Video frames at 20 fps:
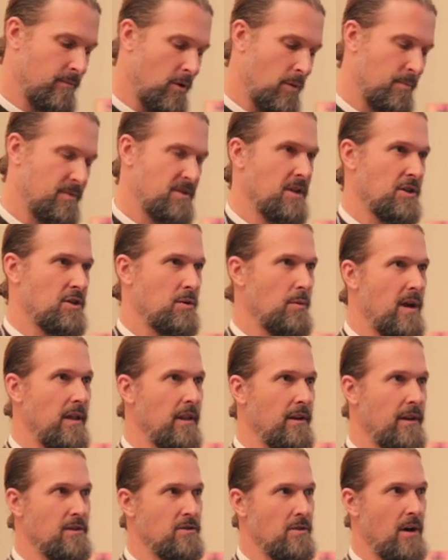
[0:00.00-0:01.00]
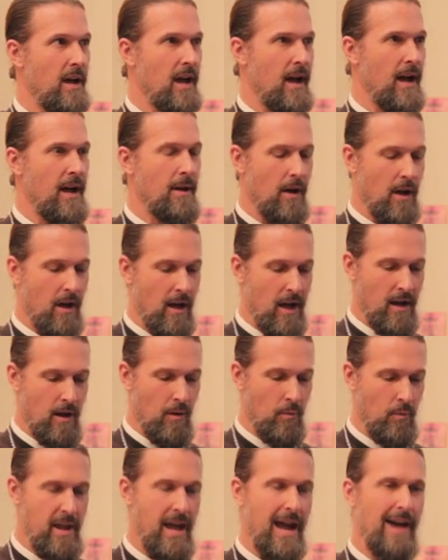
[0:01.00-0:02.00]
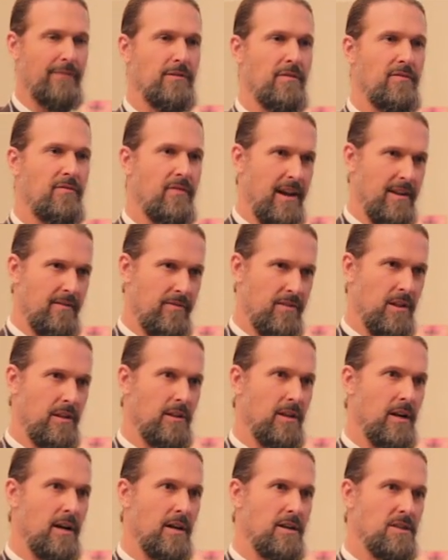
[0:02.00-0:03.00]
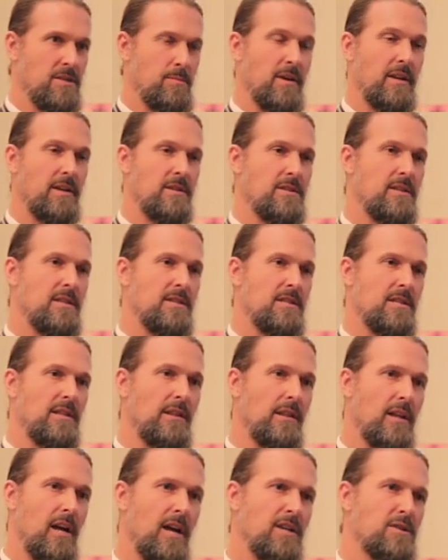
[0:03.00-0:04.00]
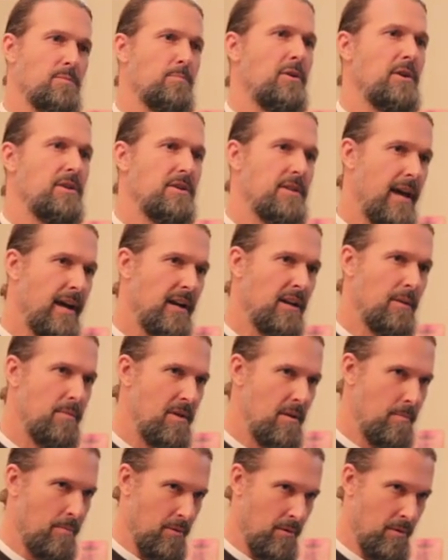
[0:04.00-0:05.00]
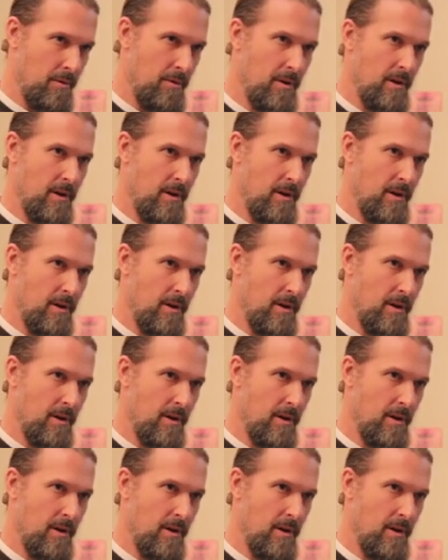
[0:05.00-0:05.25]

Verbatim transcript: homosexuality. So we have to fight for the laws because the laws protect people.